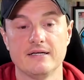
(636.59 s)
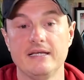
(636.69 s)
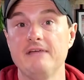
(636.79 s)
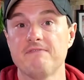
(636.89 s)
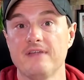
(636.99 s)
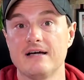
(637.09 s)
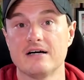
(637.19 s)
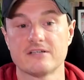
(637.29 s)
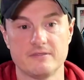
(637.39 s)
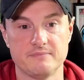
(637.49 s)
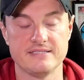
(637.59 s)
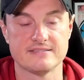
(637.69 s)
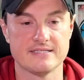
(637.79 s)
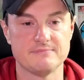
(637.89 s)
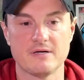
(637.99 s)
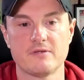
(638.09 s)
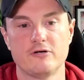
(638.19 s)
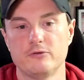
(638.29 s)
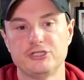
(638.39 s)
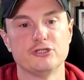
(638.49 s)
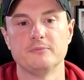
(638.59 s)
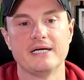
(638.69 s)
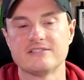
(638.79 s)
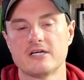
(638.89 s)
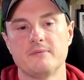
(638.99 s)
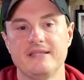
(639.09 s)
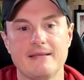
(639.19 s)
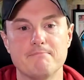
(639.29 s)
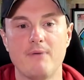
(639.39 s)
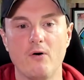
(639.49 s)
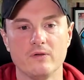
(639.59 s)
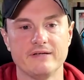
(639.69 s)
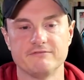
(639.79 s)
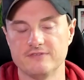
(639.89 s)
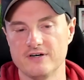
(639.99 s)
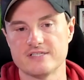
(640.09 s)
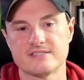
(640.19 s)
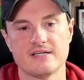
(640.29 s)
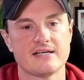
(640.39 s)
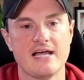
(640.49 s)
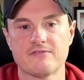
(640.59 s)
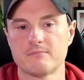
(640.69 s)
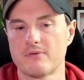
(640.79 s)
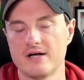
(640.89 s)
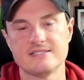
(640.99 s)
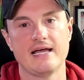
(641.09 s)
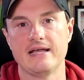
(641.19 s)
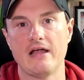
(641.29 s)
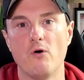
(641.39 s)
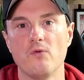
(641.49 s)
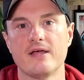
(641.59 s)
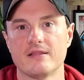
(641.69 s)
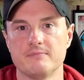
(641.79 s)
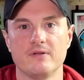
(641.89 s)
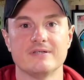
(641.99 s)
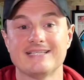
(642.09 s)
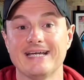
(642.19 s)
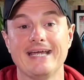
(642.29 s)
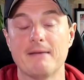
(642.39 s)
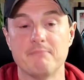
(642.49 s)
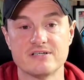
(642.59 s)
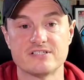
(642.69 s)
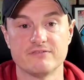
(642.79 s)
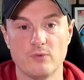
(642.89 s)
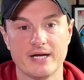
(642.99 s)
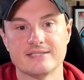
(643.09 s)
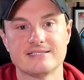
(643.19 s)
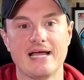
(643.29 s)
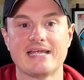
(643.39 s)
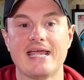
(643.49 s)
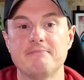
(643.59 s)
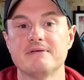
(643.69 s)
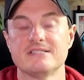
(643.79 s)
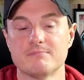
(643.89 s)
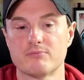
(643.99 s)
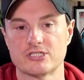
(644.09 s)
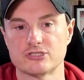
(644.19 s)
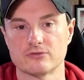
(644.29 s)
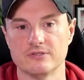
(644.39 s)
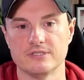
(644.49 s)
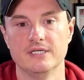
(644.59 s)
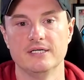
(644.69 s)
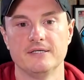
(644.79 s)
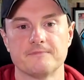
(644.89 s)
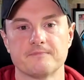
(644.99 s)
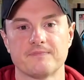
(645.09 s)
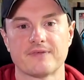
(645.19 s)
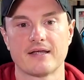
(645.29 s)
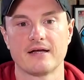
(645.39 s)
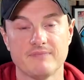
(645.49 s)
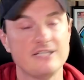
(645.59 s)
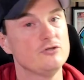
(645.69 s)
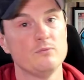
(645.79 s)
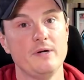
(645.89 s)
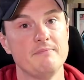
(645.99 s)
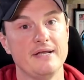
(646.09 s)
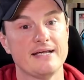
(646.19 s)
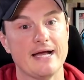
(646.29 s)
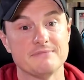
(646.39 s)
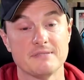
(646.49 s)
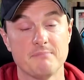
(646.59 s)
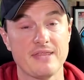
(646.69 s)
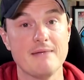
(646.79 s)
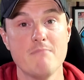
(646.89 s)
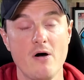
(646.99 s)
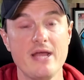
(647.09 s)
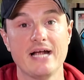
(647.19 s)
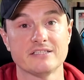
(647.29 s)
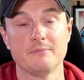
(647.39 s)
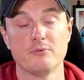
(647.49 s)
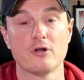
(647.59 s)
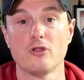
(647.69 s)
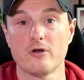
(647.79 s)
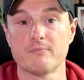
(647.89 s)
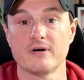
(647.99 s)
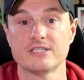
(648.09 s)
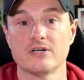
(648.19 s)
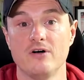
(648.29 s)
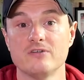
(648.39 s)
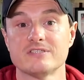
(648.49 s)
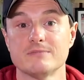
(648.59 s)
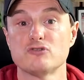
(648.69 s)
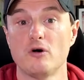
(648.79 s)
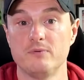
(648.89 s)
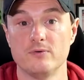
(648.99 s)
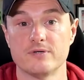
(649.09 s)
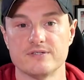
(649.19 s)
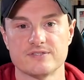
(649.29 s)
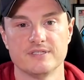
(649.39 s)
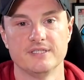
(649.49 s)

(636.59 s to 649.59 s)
If they are going to beat teams, I'm going to assume it's going to be them bowling first, Katherine Bryce and all the other bowlers taking a bunch of wickets and keeping some pressure on. They shouldn't win many games, but they might actually put a lot of pressure on some top orders.